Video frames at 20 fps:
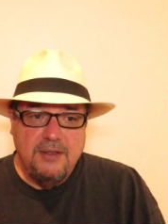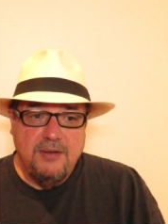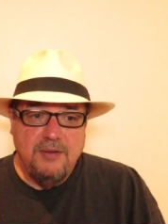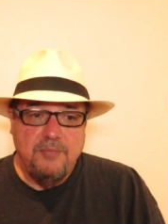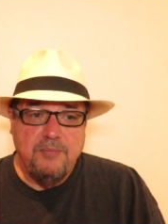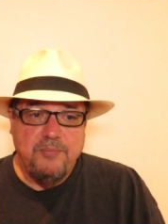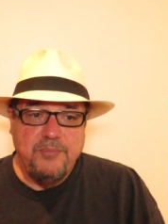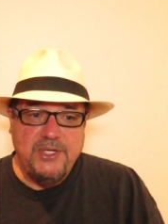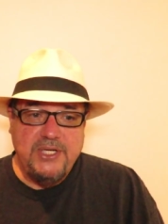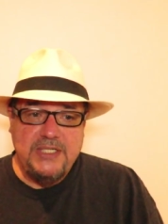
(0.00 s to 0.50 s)

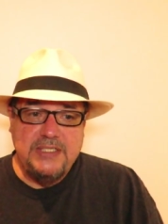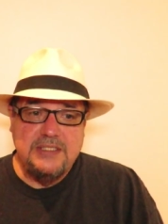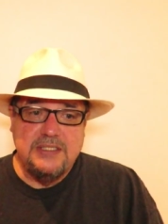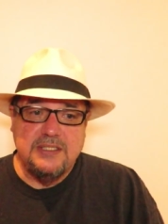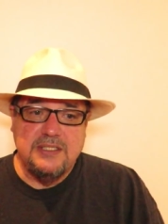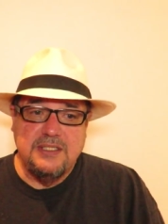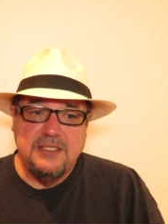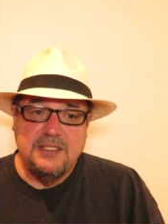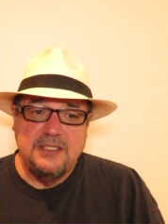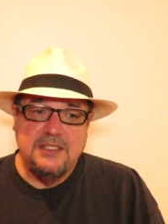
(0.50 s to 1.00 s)
But
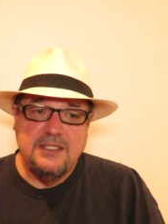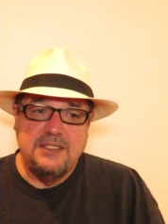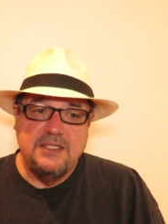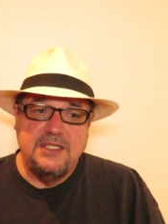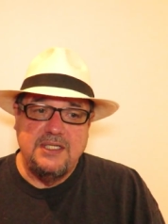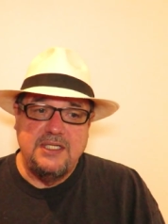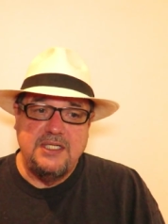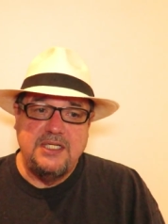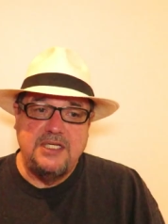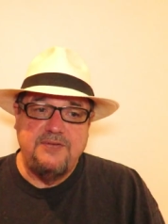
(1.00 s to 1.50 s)

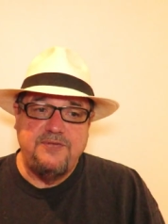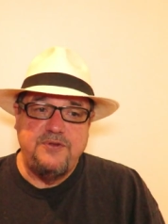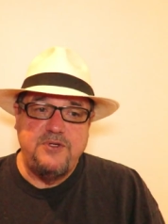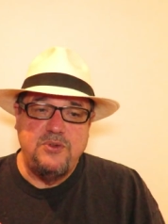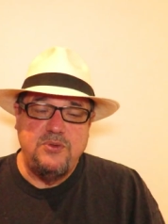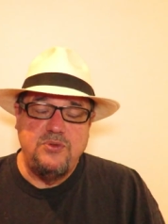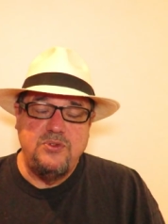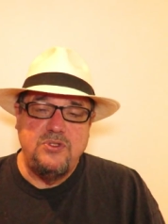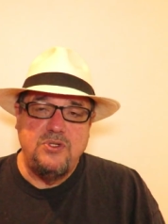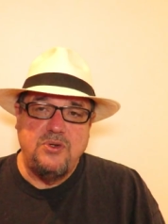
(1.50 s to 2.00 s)
if
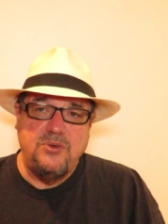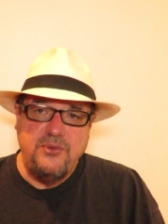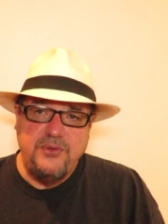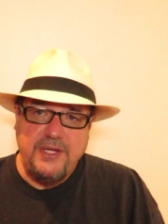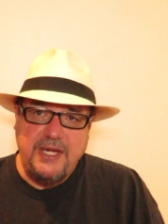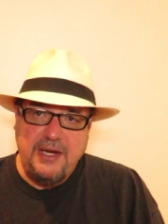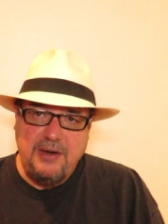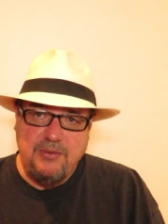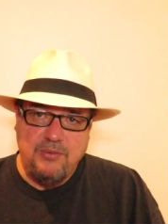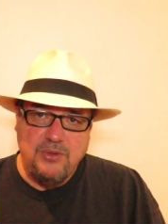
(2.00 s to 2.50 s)
you know
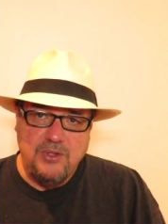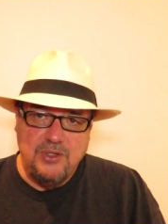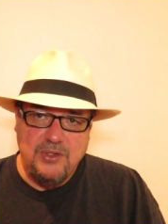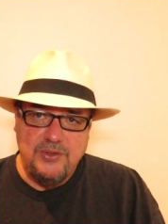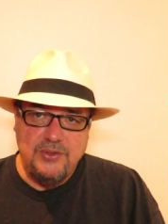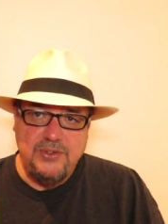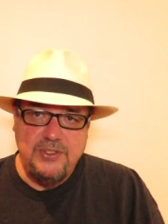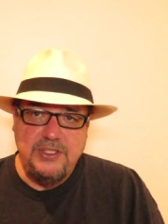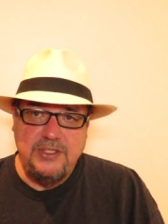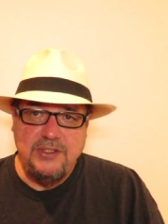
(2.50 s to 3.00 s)
that
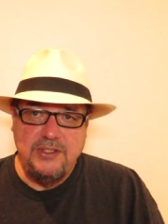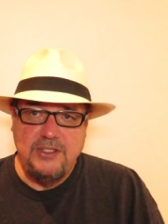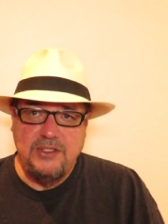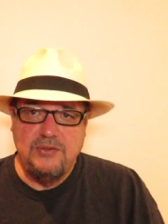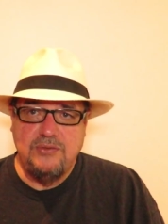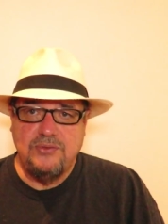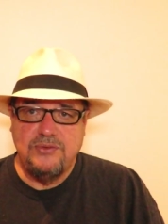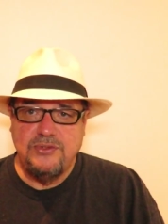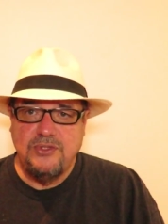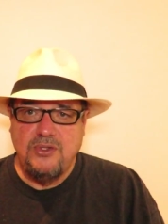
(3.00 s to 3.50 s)
road,
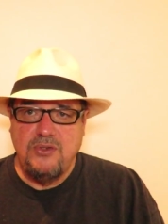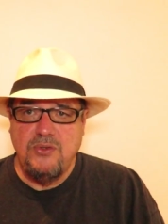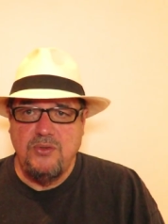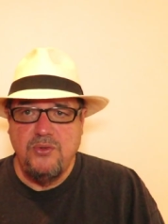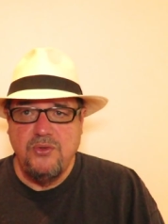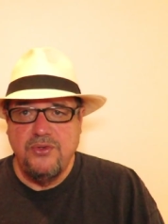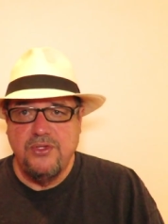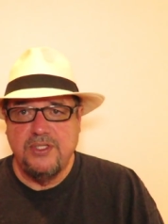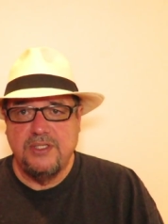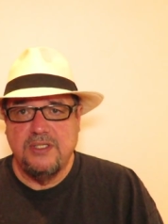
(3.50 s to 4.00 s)
you'll
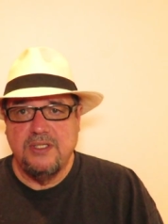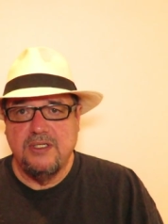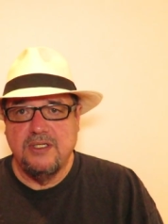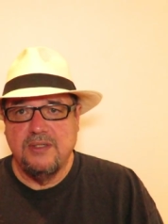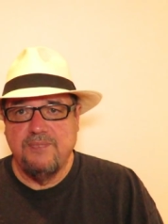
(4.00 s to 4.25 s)
know that,